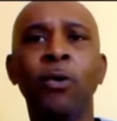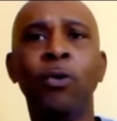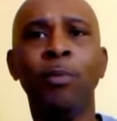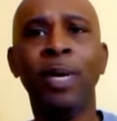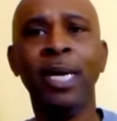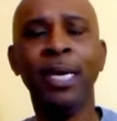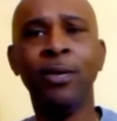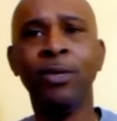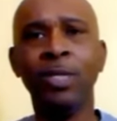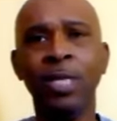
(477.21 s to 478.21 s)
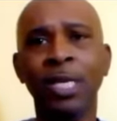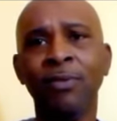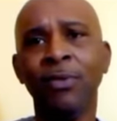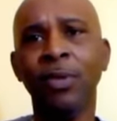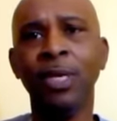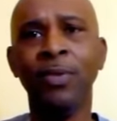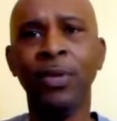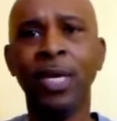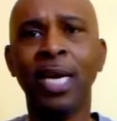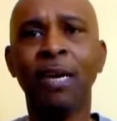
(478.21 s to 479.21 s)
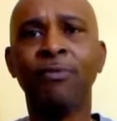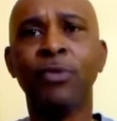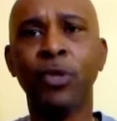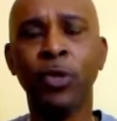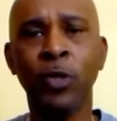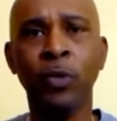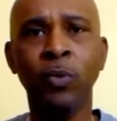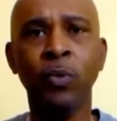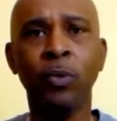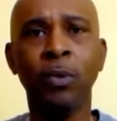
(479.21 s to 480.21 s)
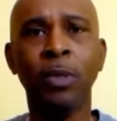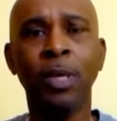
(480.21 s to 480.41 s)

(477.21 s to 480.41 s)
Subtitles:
or my energy level in the afternoon,